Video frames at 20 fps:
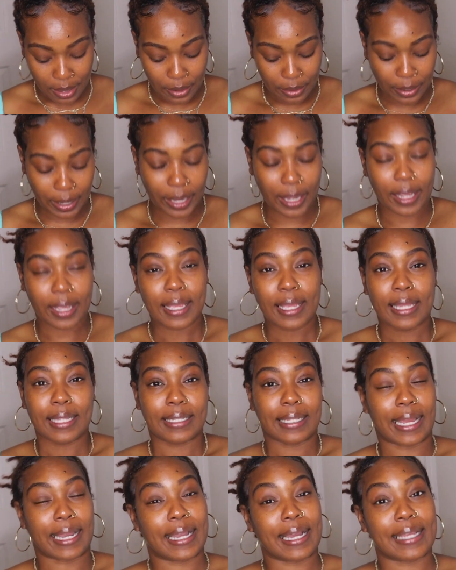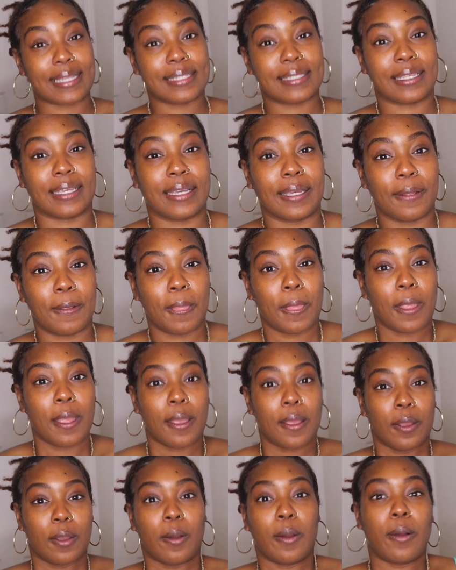okay like i said
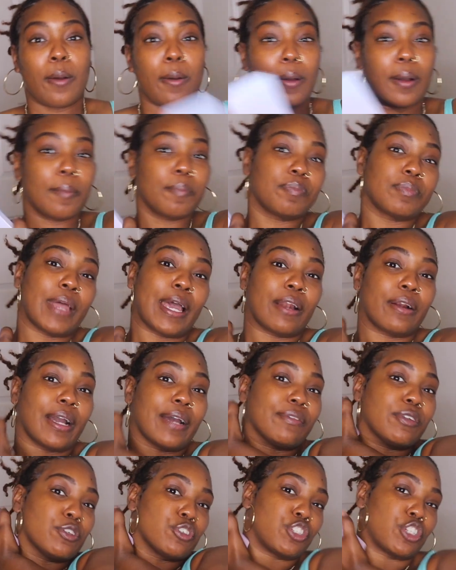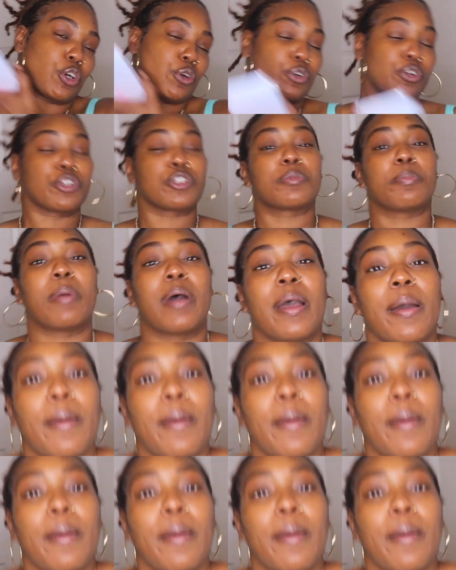i don't have no shoulders but